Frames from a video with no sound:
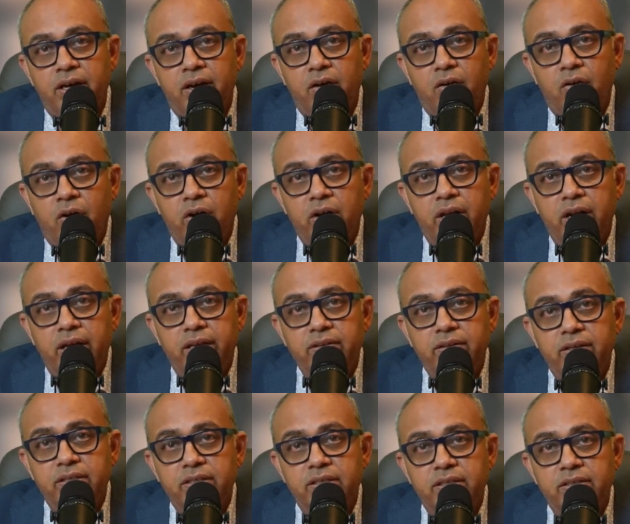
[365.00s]

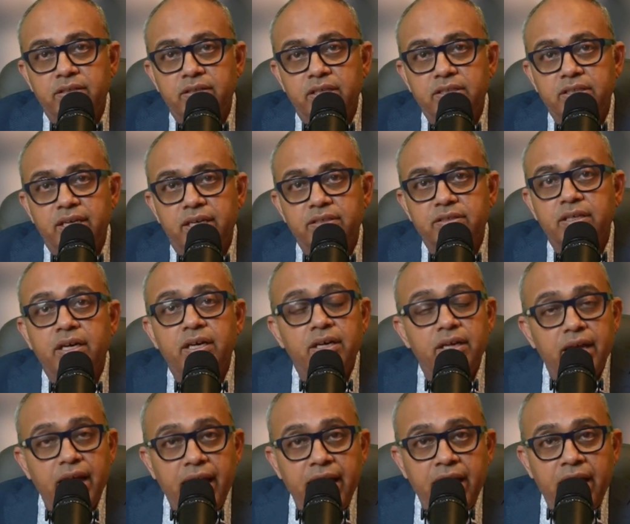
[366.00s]
organizations such as
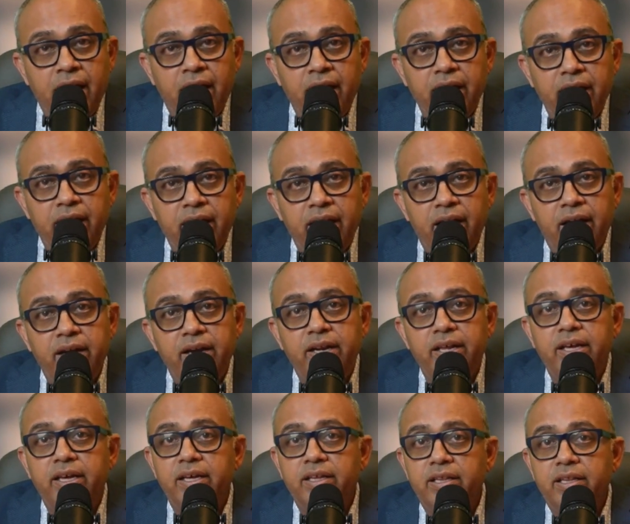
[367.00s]

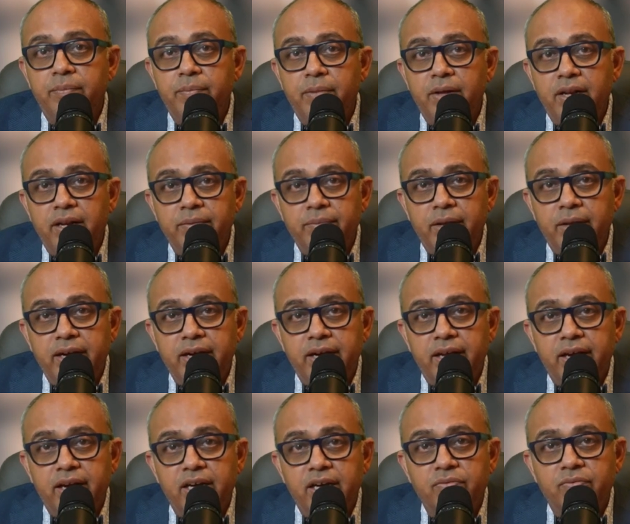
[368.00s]
NIAID, the Bill and Melinda
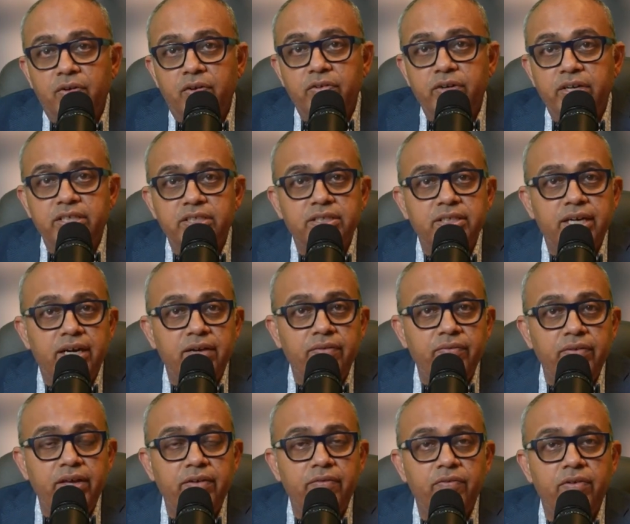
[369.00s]
Gates Foundation, and
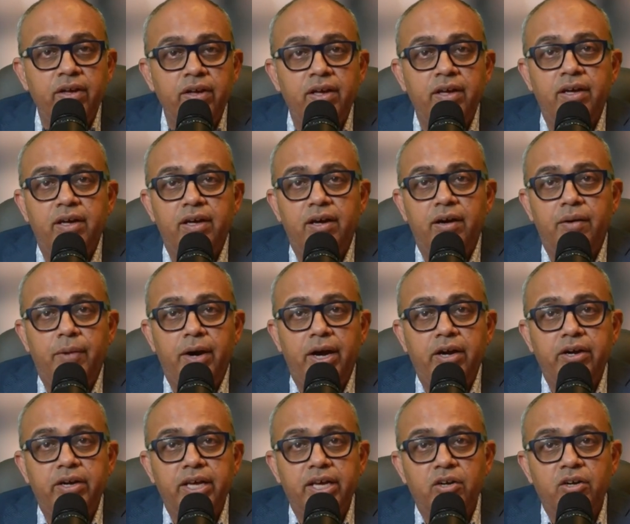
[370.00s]
VIR
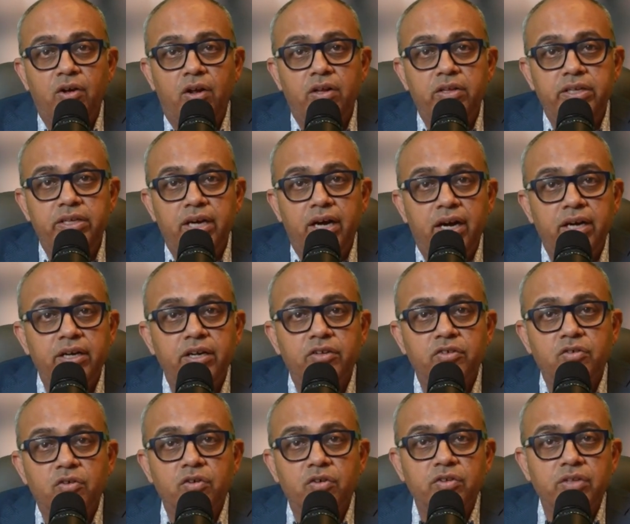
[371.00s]
Biotechnology
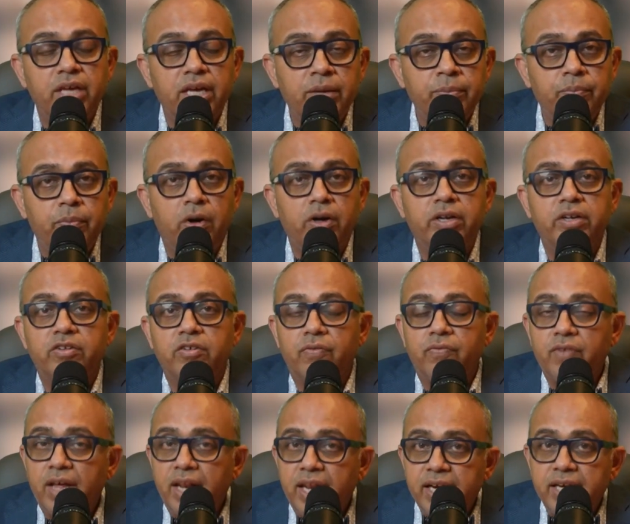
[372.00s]
underscores the importance of
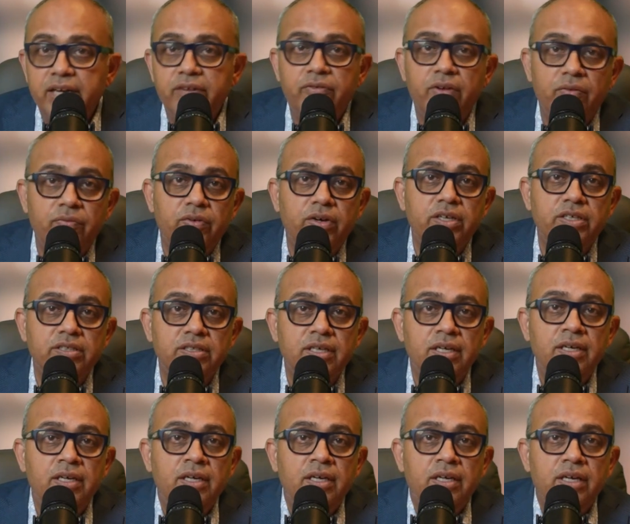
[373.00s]
collective efforts
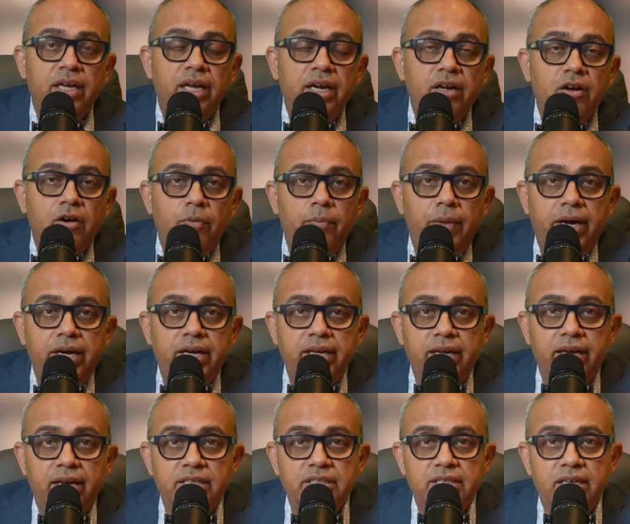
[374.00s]
in combating
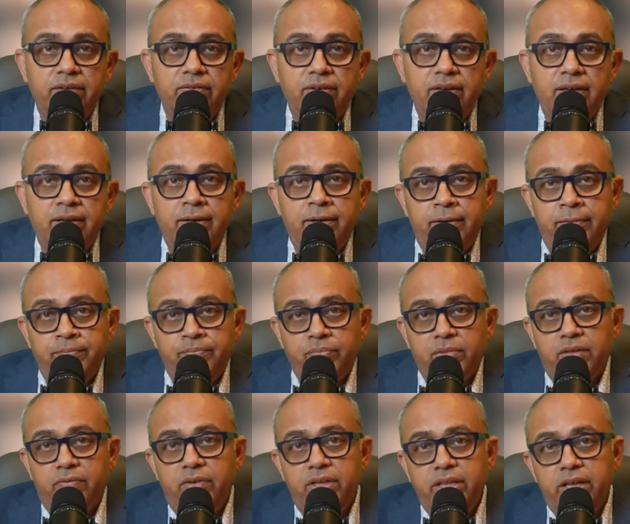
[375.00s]
HIV.
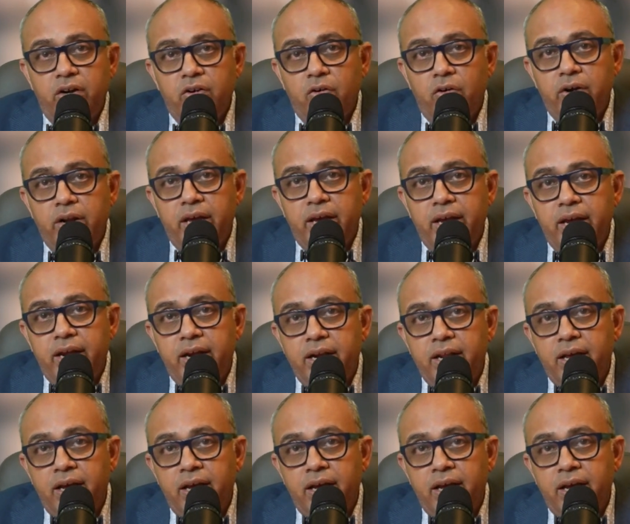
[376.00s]
With the road ahead